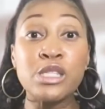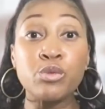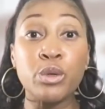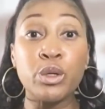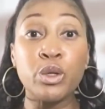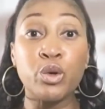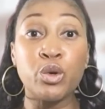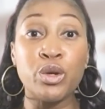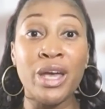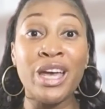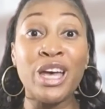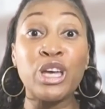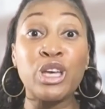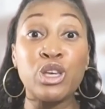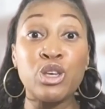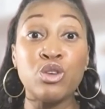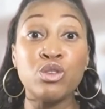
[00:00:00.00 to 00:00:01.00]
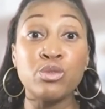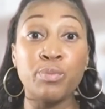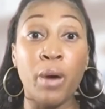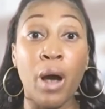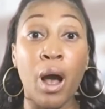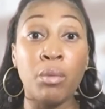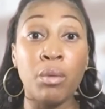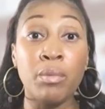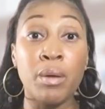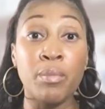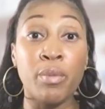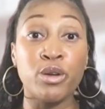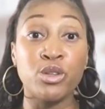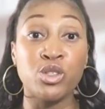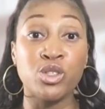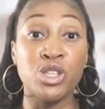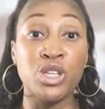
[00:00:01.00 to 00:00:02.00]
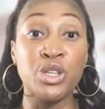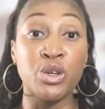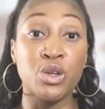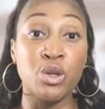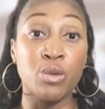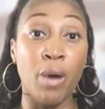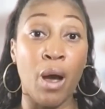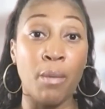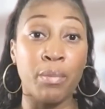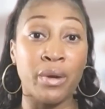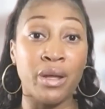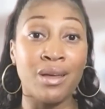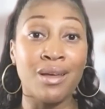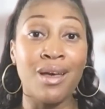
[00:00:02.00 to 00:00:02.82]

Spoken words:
would create a huge problem in purchasing your new property.